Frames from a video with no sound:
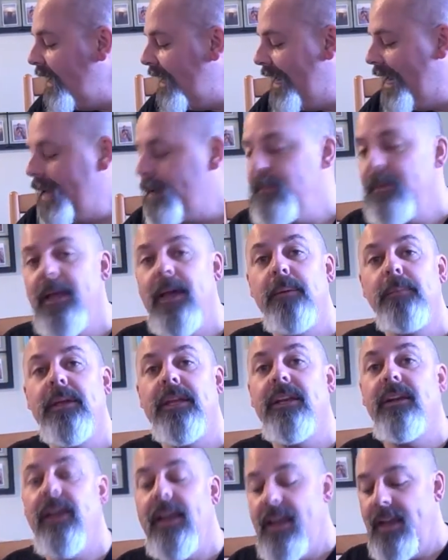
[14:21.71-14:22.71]
Email me
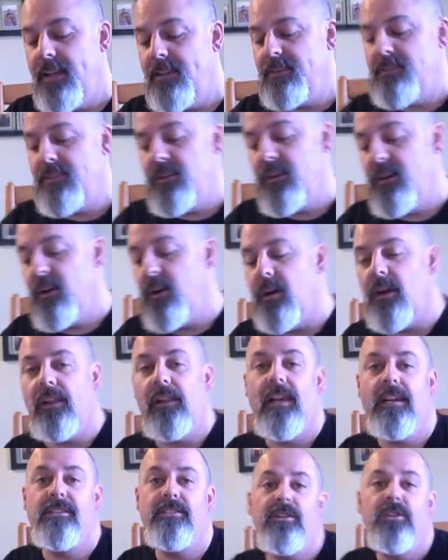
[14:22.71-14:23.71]
your answer or
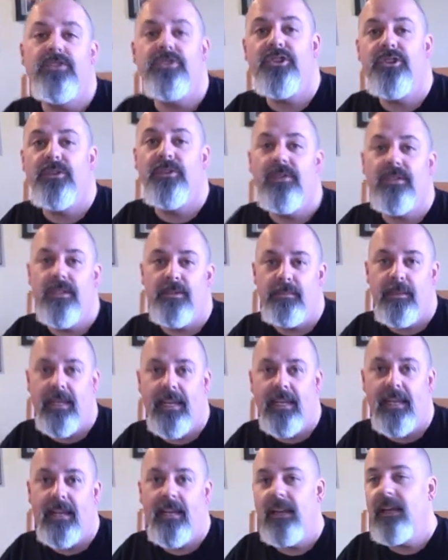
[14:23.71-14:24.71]
Class Dojo it to
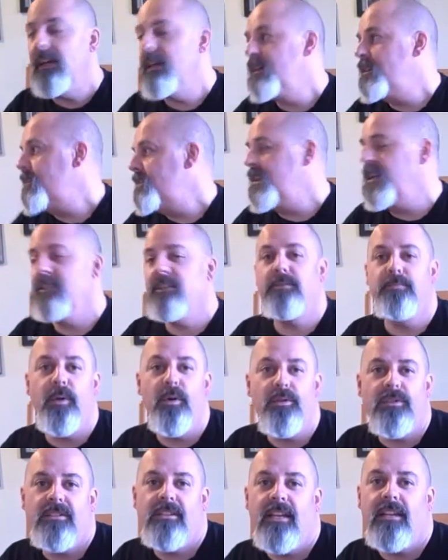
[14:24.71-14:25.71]
me. Send
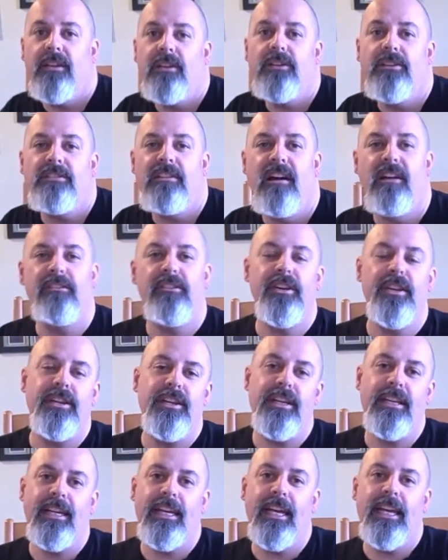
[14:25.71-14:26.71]
smoke signals, however you
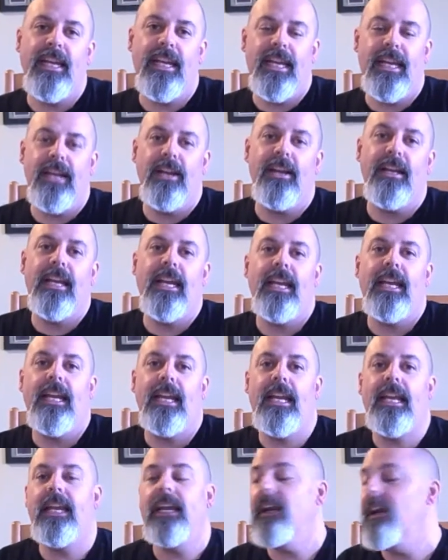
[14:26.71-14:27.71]
need to get it
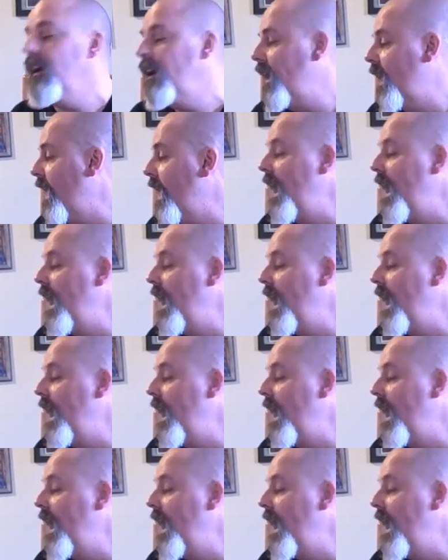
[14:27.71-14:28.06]
here.